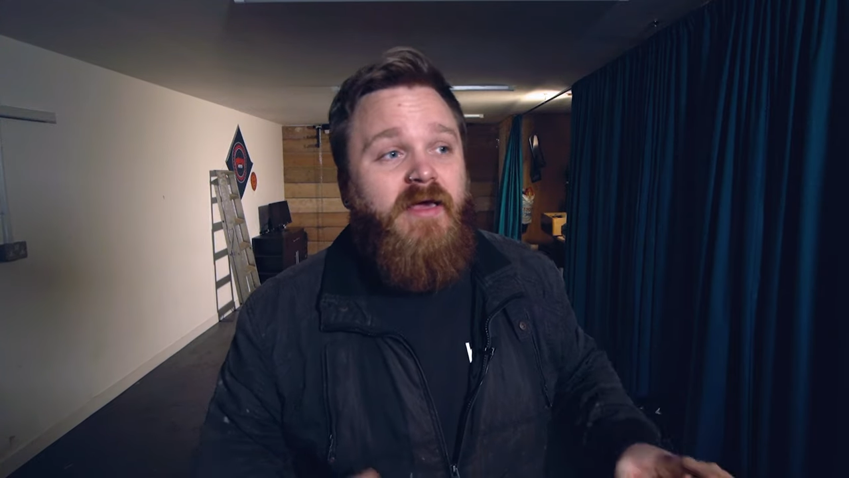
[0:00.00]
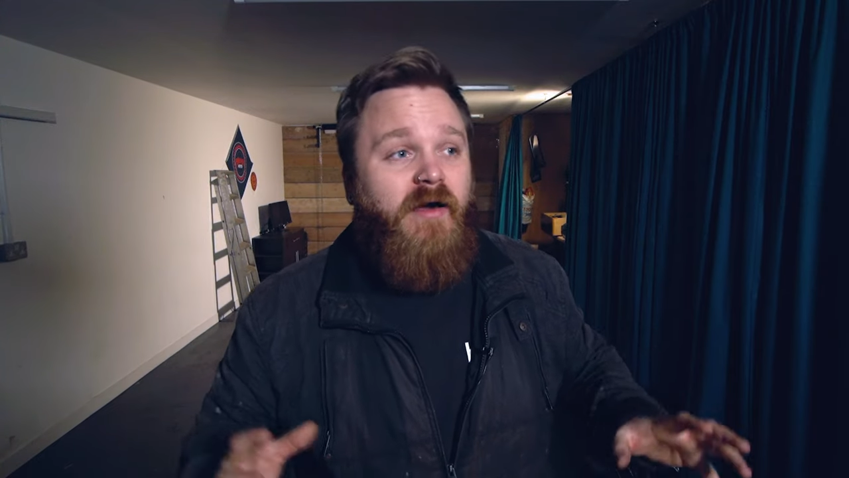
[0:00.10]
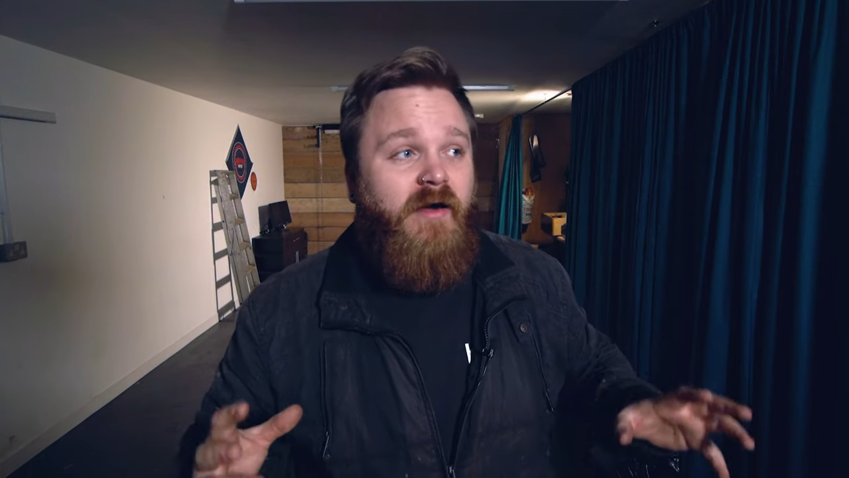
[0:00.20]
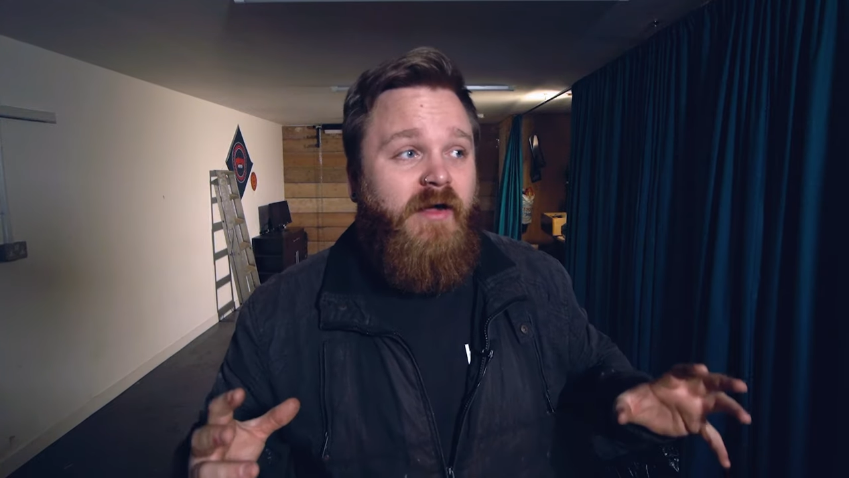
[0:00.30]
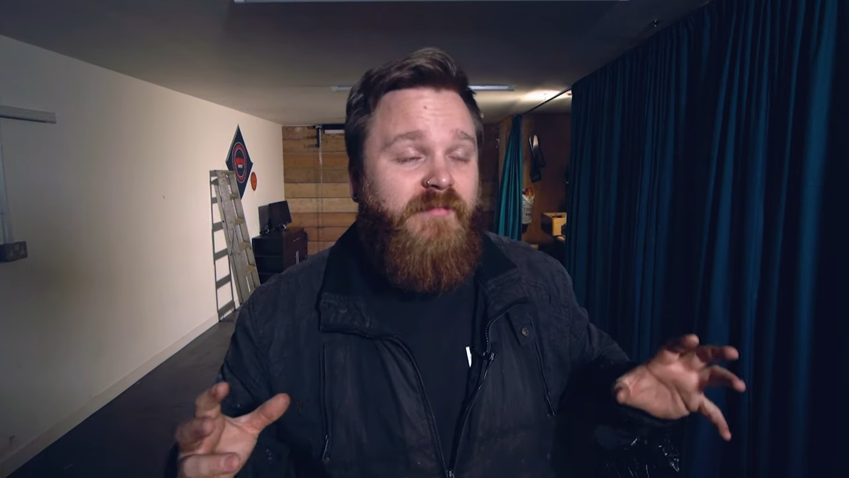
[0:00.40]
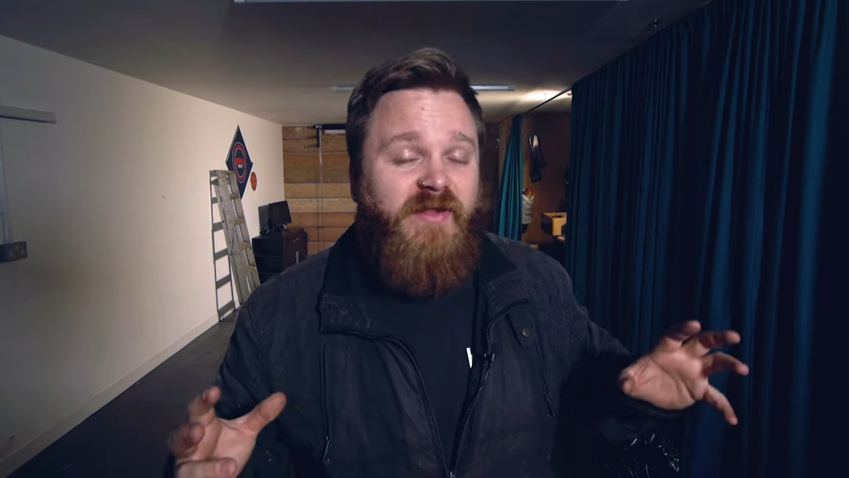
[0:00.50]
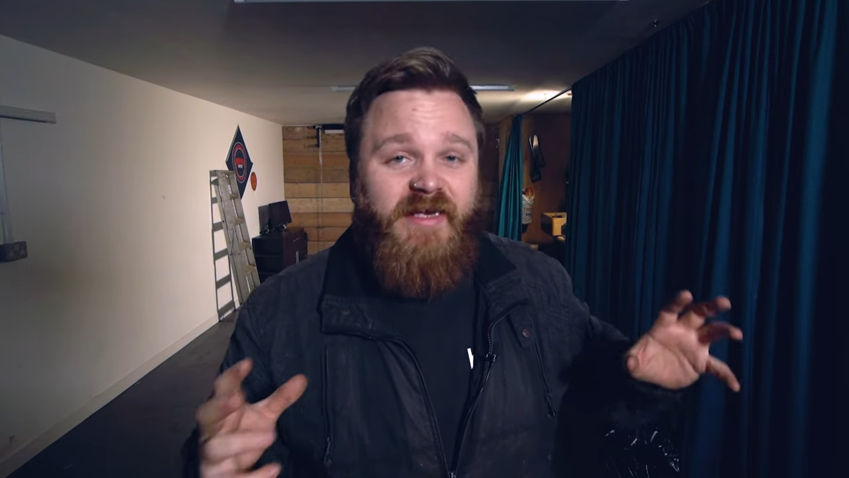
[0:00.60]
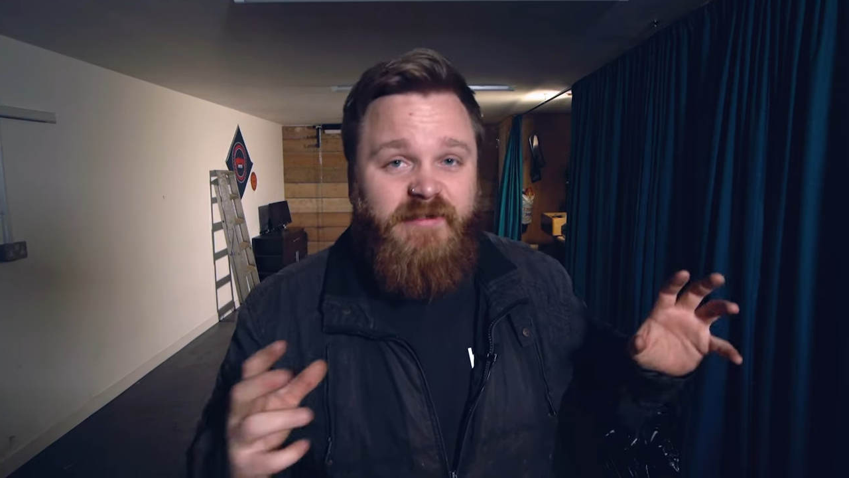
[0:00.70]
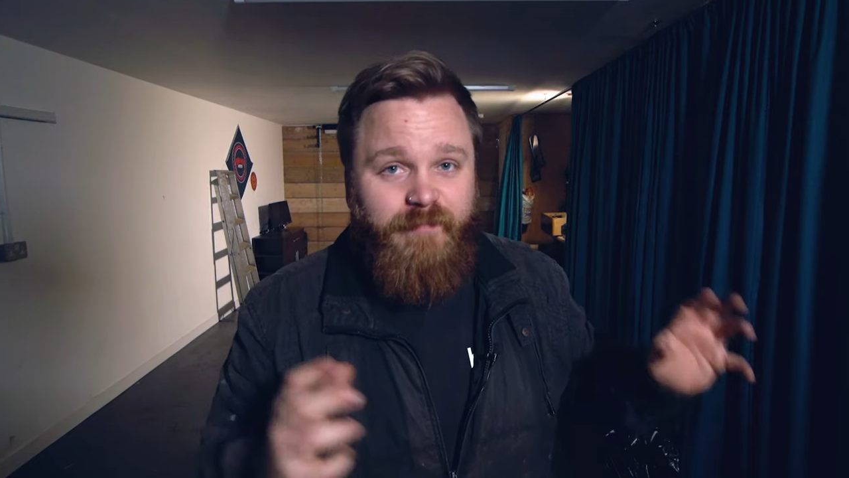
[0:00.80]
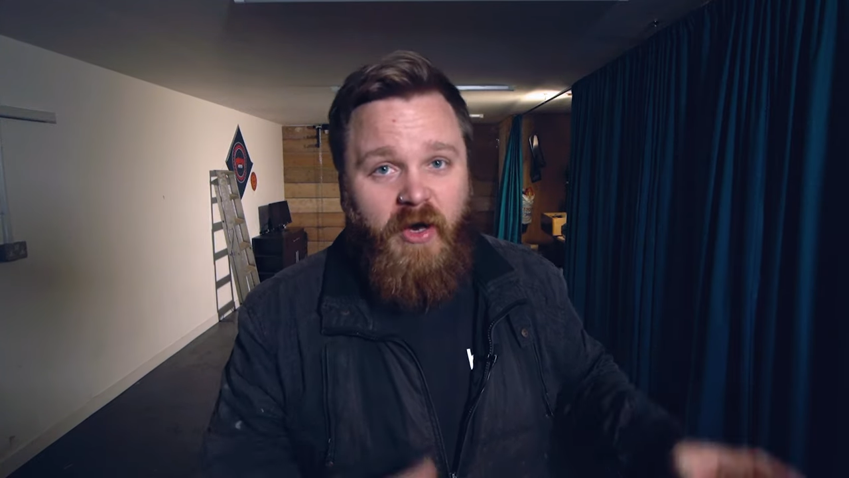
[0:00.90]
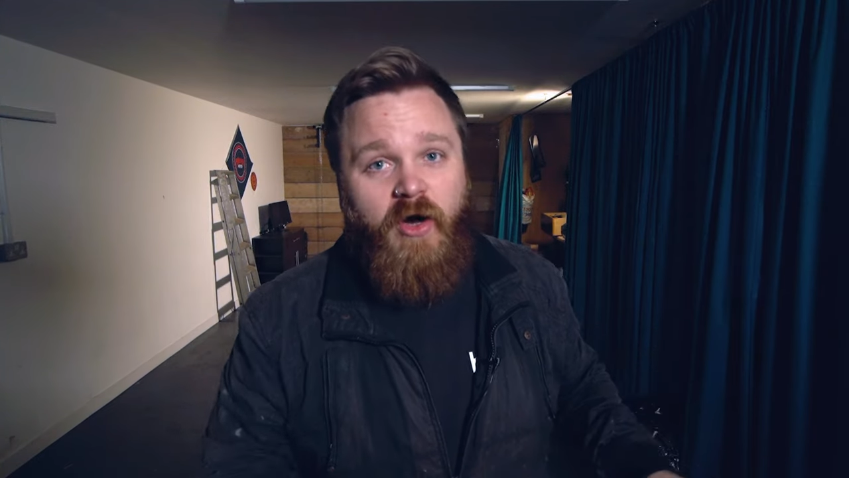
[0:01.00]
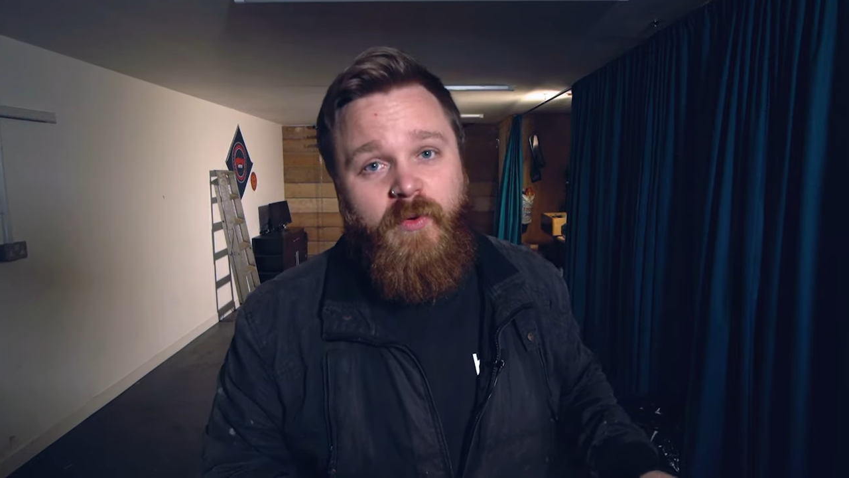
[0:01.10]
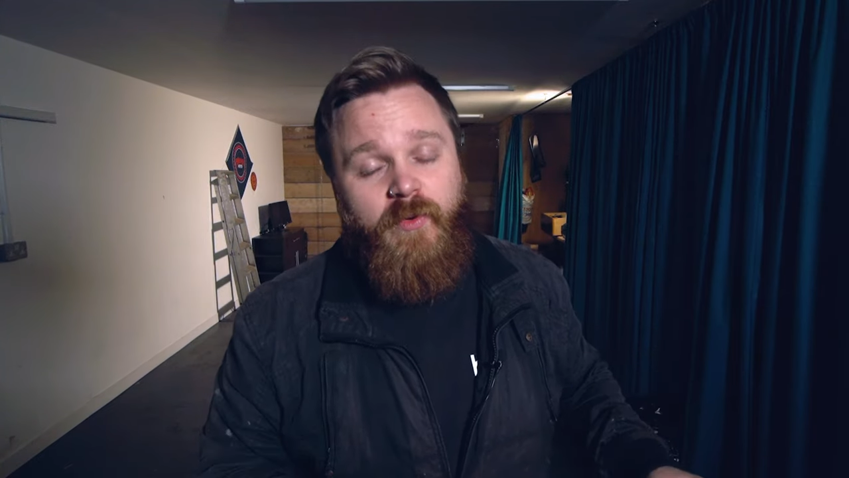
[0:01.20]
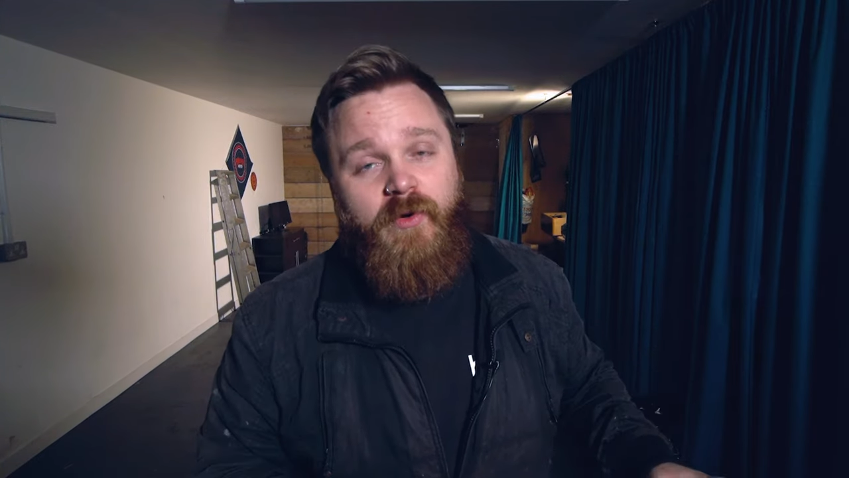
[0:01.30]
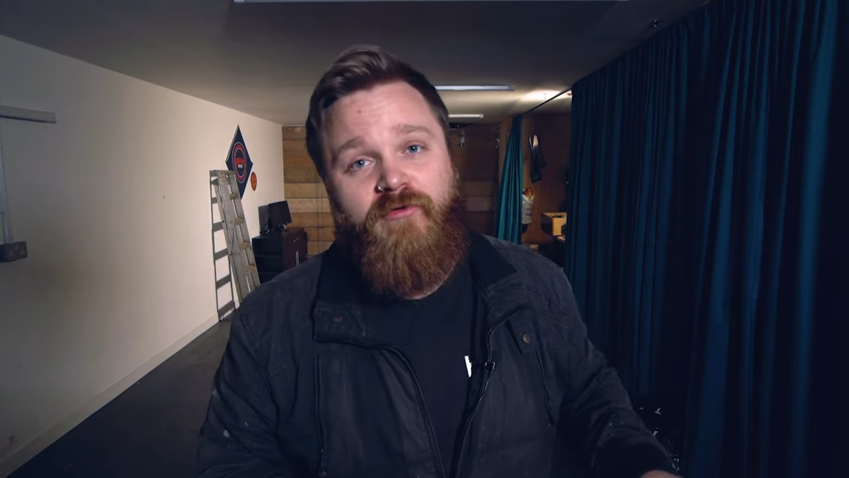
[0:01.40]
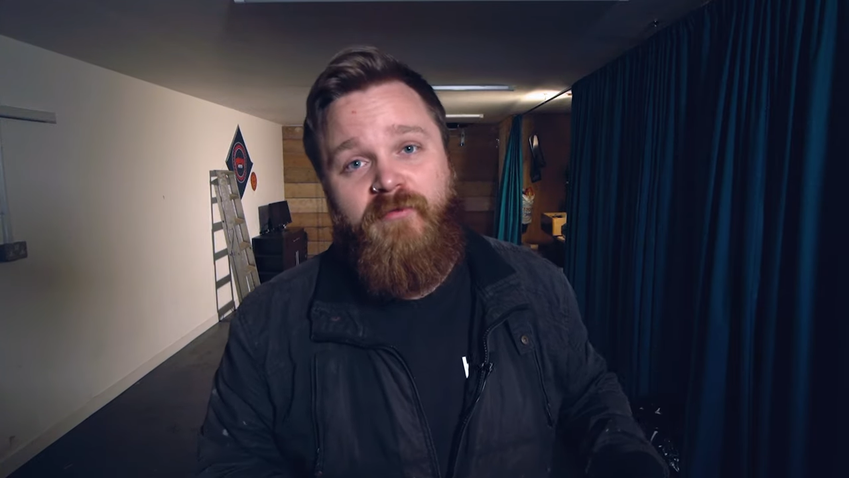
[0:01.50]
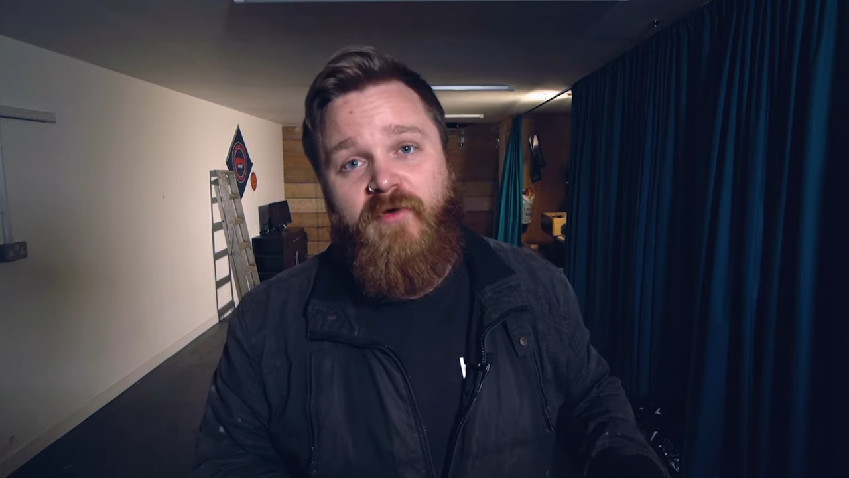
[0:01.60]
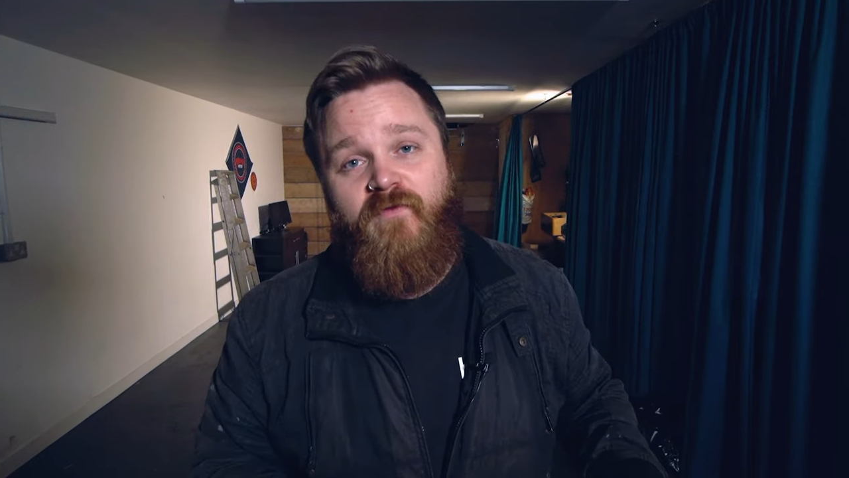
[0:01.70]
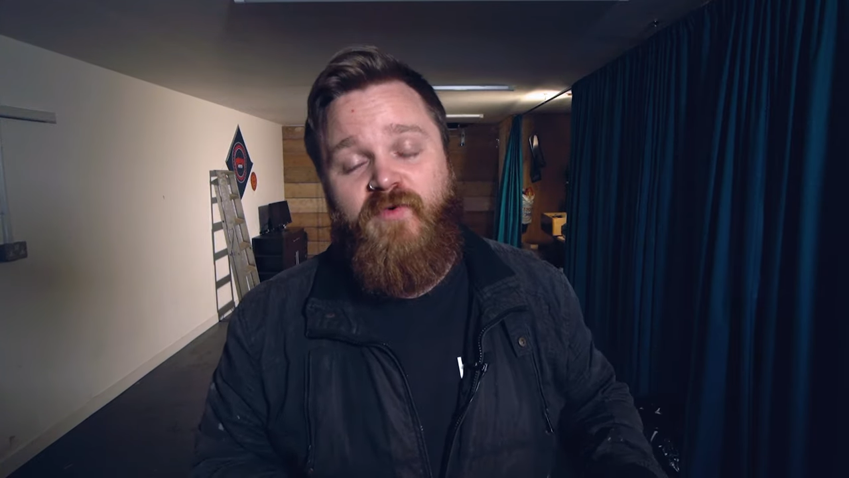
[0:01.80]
the next part we want to remove,